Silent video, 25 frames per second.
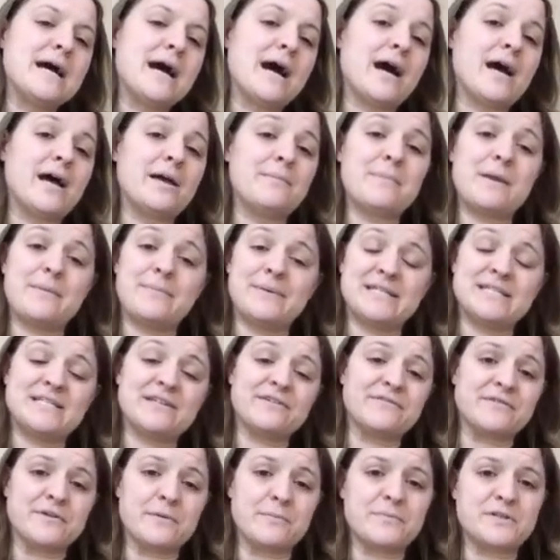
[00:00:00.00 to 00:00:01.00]
It may be
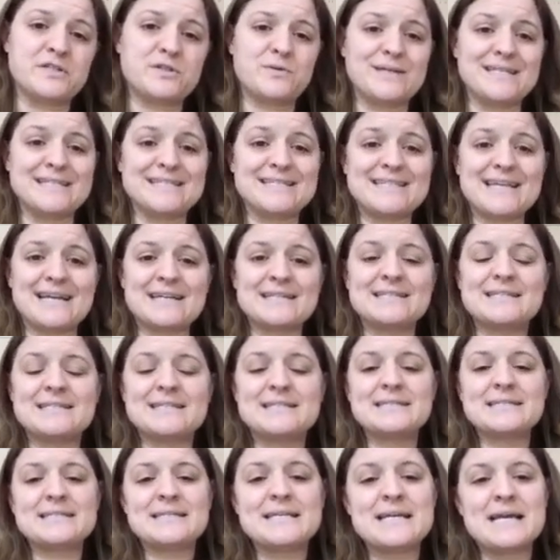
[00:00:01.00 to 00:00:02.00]
different between
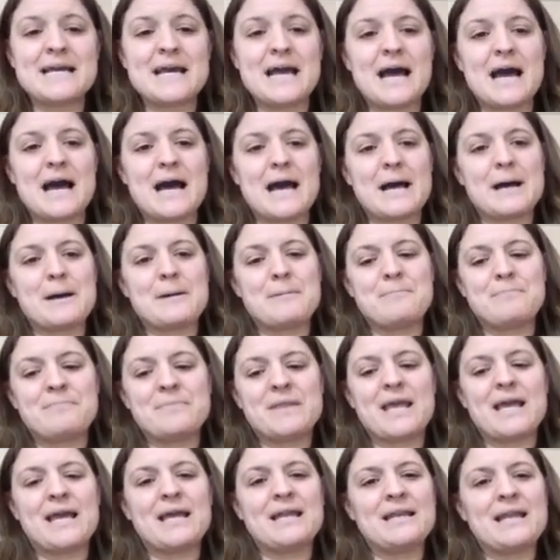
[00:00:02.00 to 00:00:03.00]
sexes.
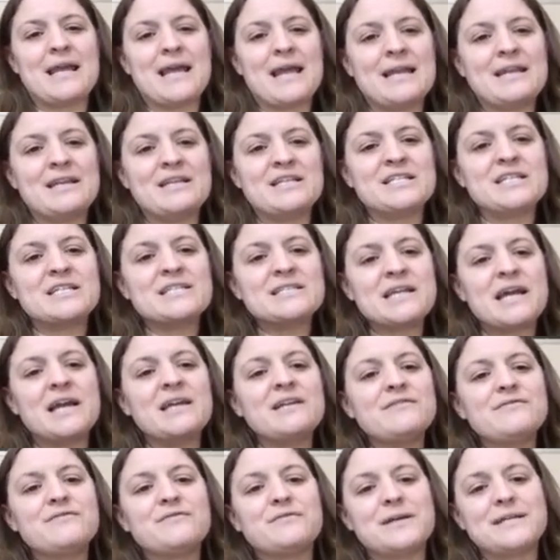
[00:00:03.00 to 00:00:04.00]
And it does
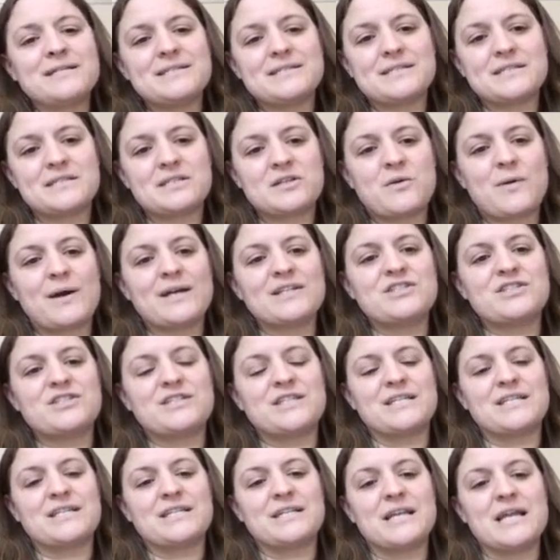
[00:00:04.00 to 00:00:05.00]
kind of raise this
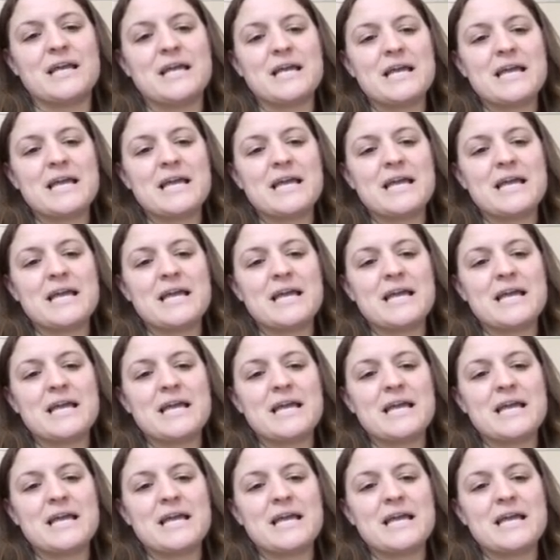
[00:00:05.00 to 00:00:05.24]
question.